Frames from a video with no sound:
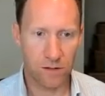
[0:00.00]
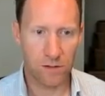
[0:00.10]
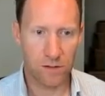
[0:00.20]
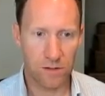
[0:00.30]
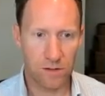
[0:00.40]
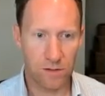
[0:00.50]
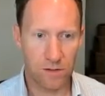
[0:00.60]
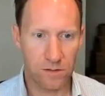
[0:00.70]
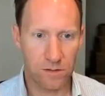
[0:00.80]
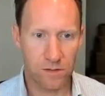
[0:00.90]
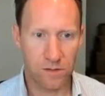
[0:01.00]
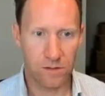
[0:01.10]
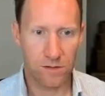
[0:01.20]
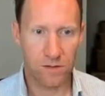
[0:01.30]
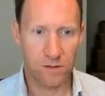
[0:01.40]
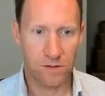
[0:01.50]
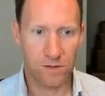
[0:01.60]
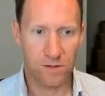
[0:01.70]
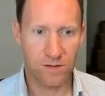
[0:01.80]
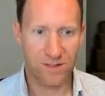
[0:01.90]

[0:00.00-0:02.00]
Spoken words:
No words are spoken by the person on screen.